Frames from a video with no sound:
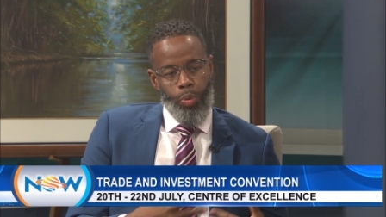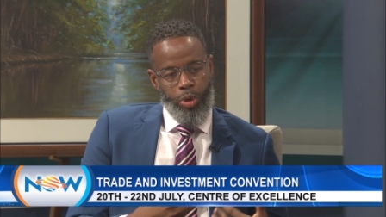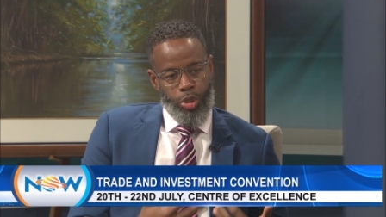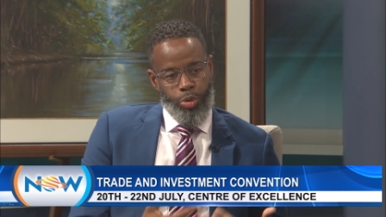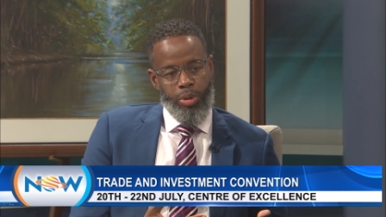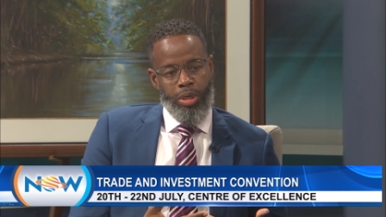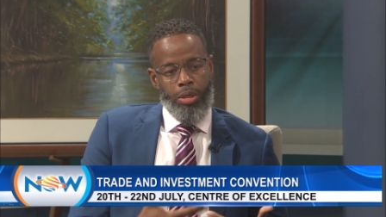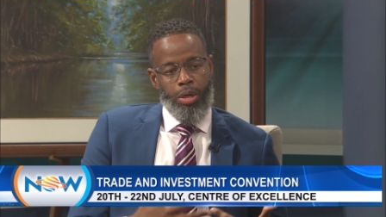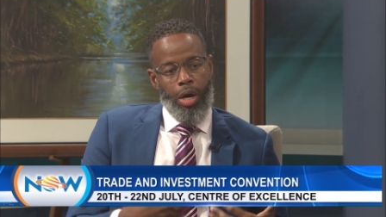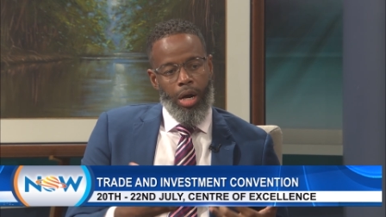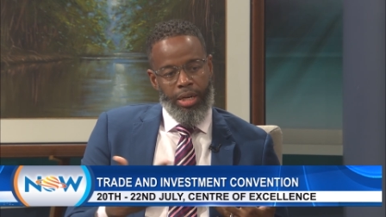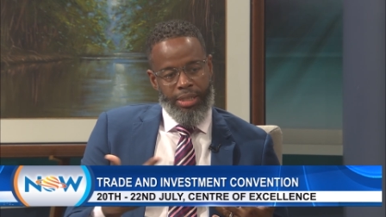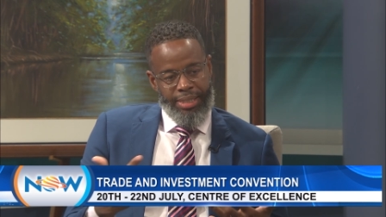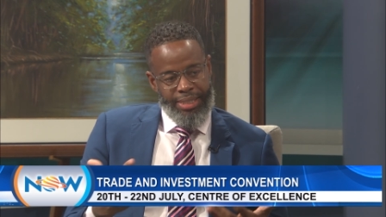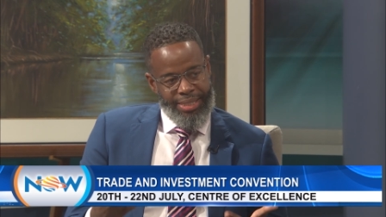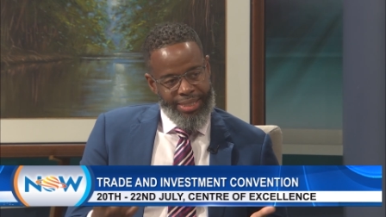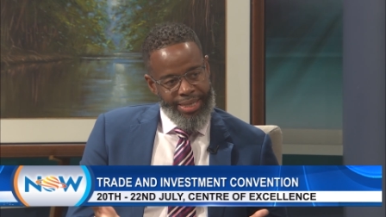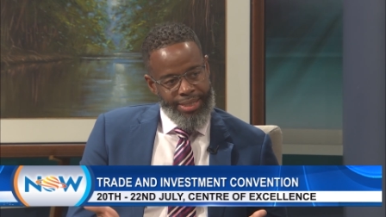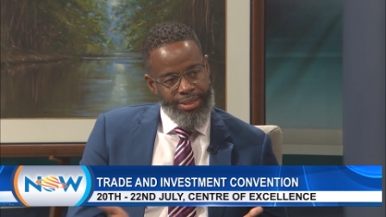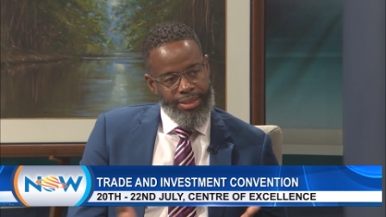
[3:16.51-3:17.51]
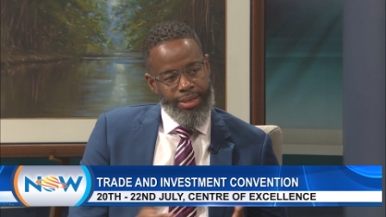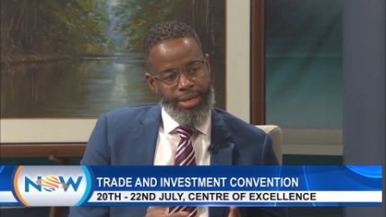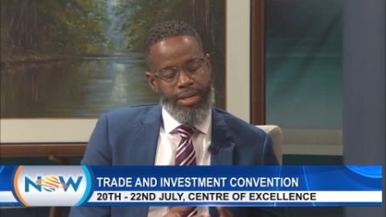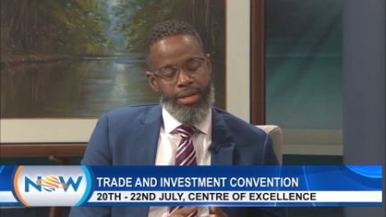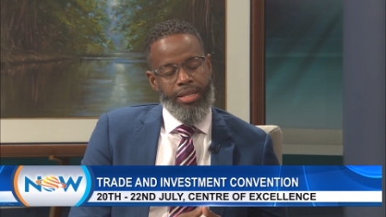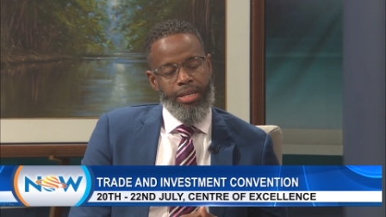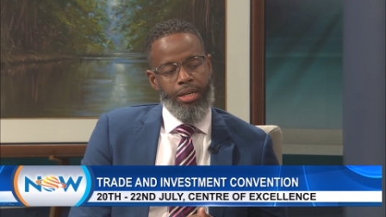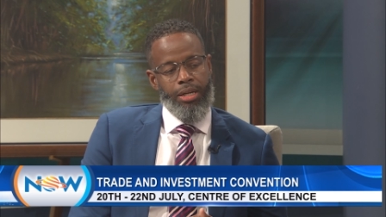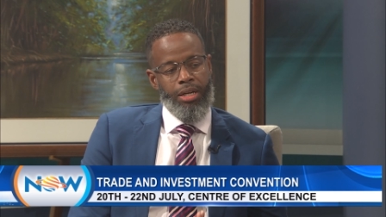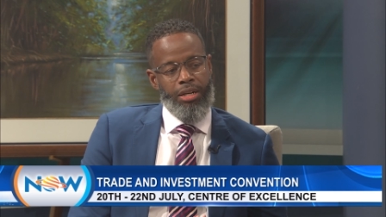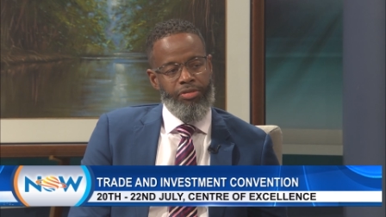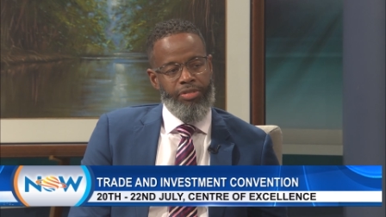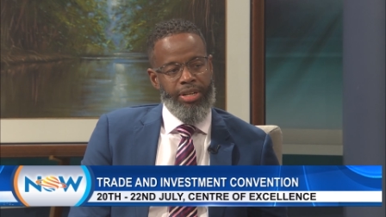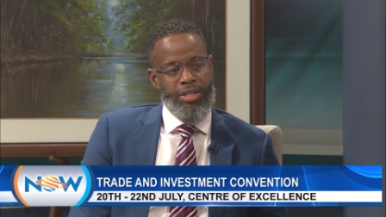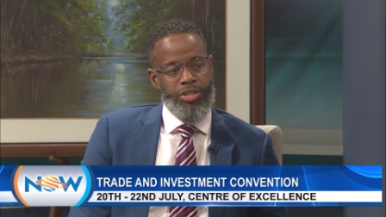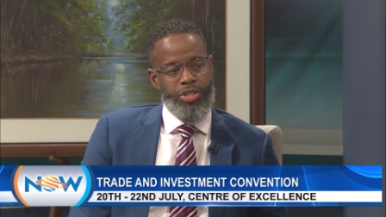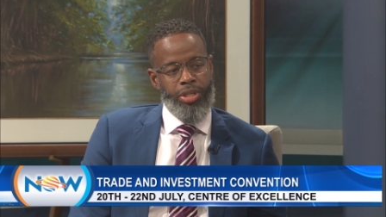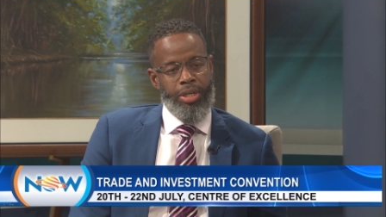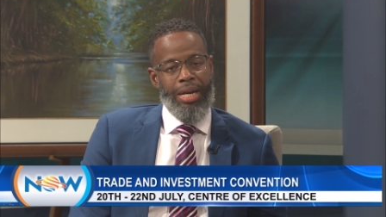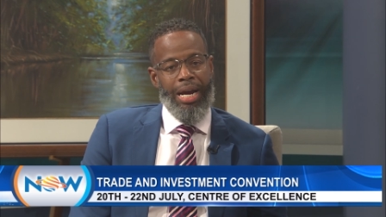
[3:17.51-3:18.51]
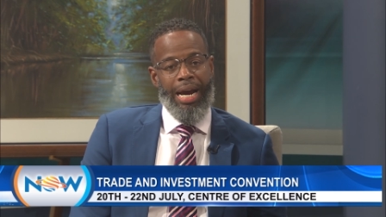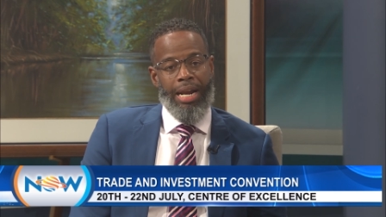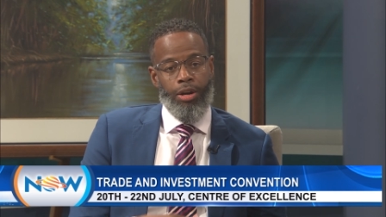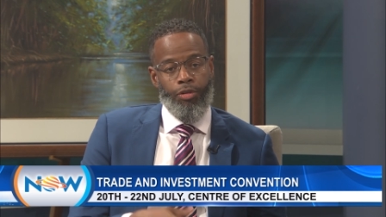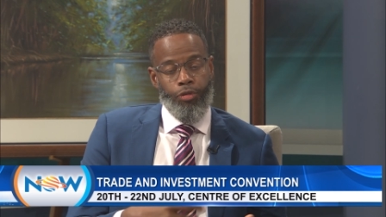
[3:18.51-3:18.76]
which will assist in the convention.